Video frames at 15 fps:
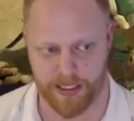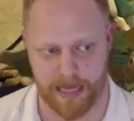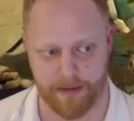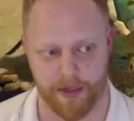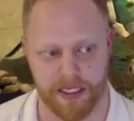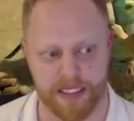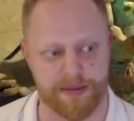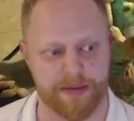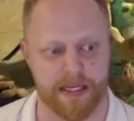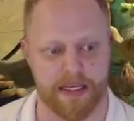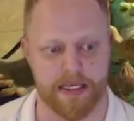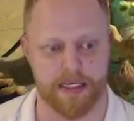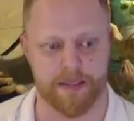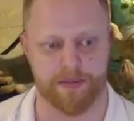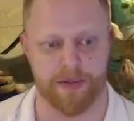Genbo
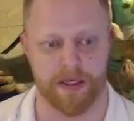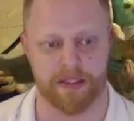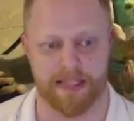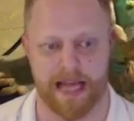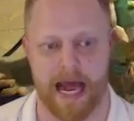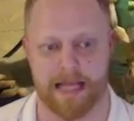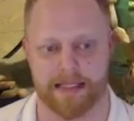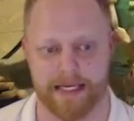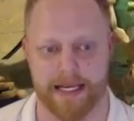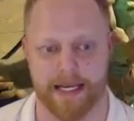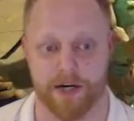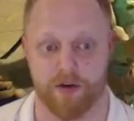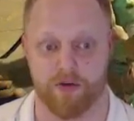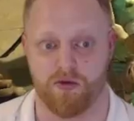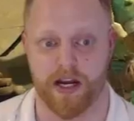is built as
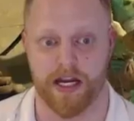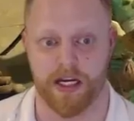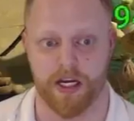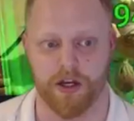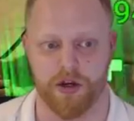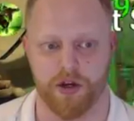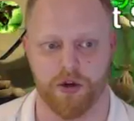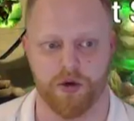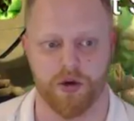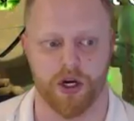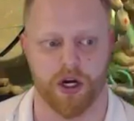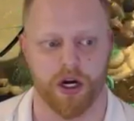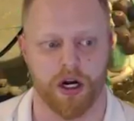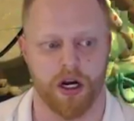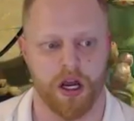an arena
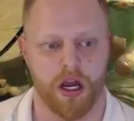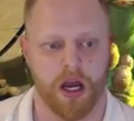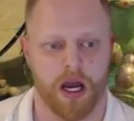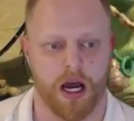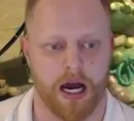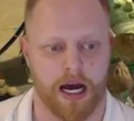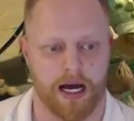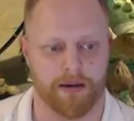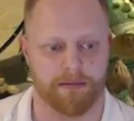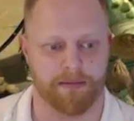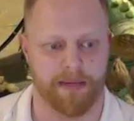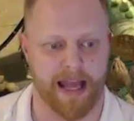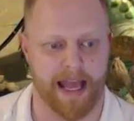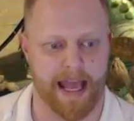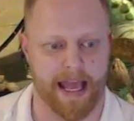nuker,
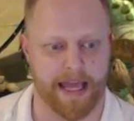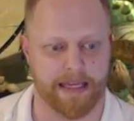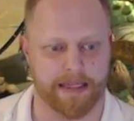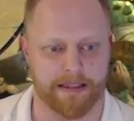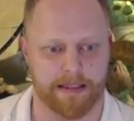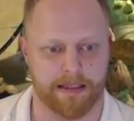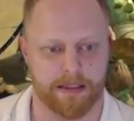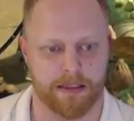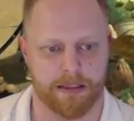and